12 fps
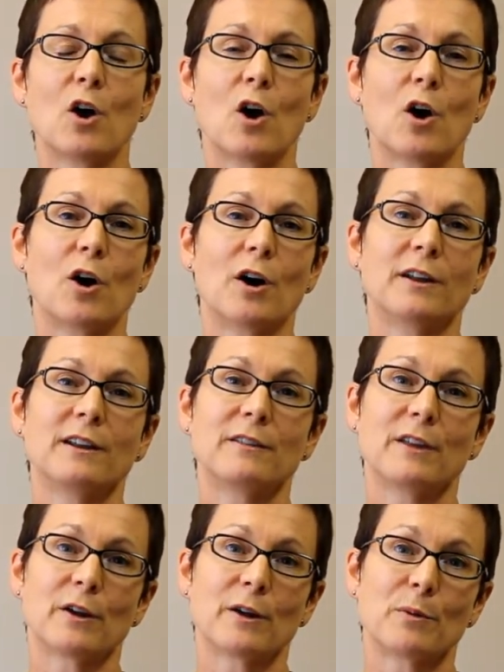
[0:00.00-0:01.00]
on
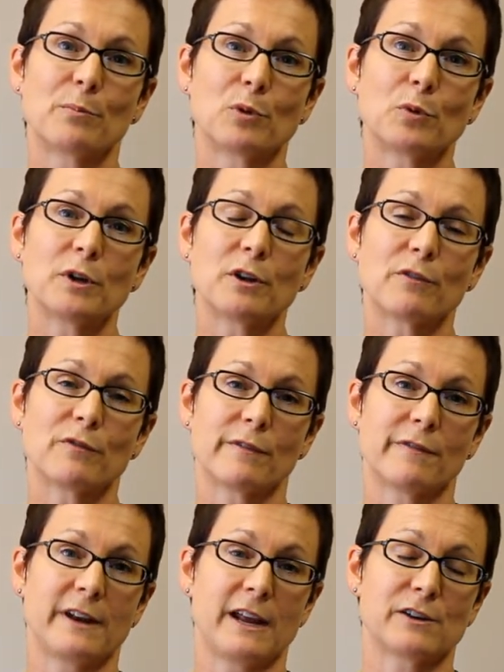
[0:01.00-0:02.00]
their employer for
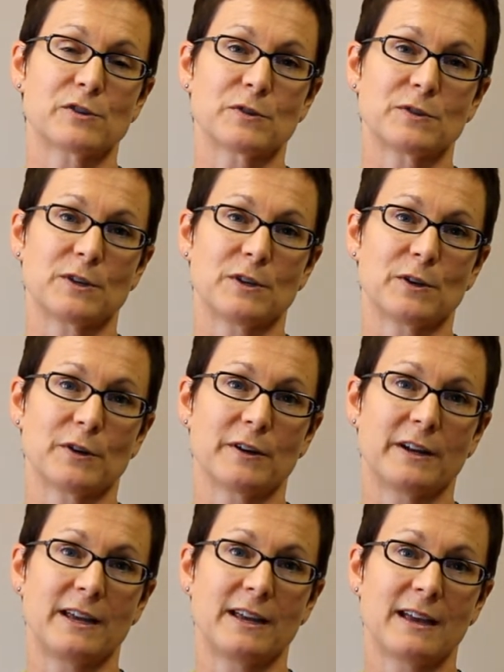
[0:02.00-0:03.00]
financial
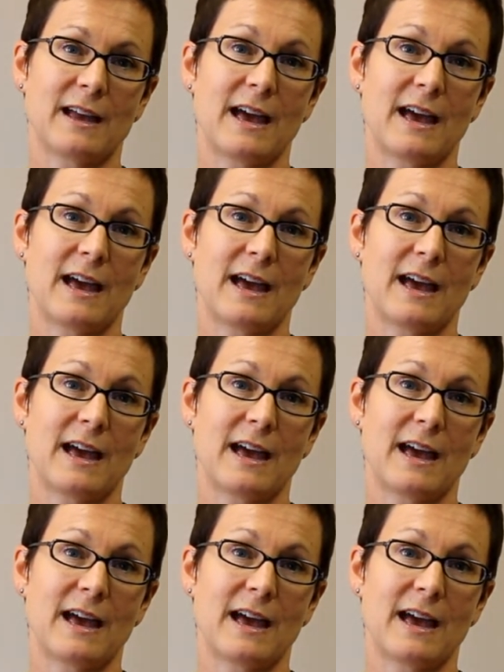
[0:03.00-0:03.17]
security.